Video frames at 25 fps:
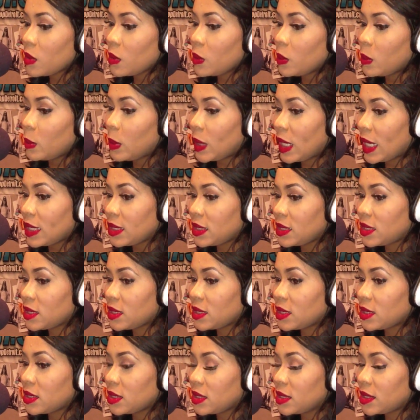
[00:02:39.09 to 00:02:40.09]
but
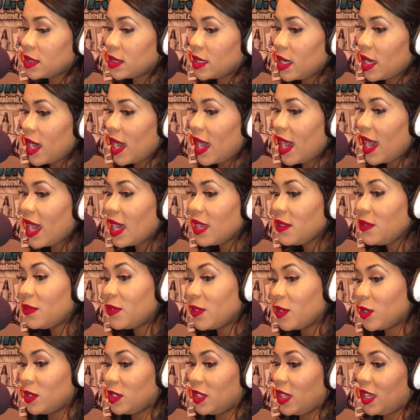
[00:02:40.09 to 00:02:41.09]
I
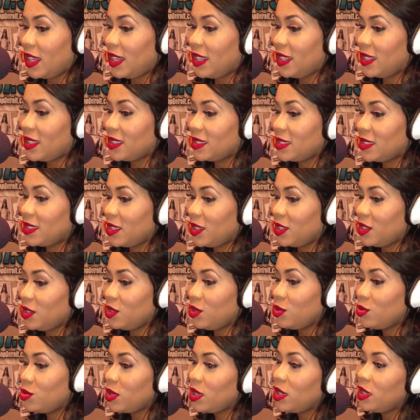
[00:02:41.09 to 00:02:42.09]
feel like
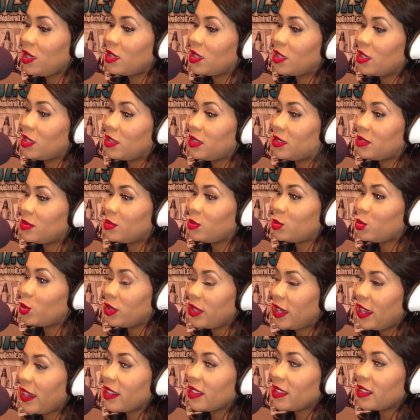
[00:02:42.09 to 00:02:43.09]
you hear more
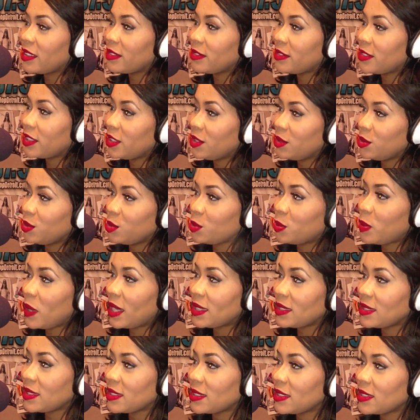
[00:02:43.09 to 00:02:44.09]
negative than you do
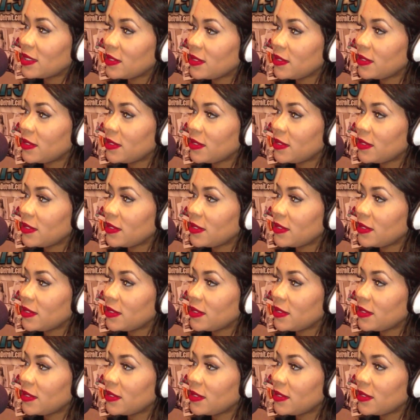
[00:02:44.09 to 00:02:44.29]
positive.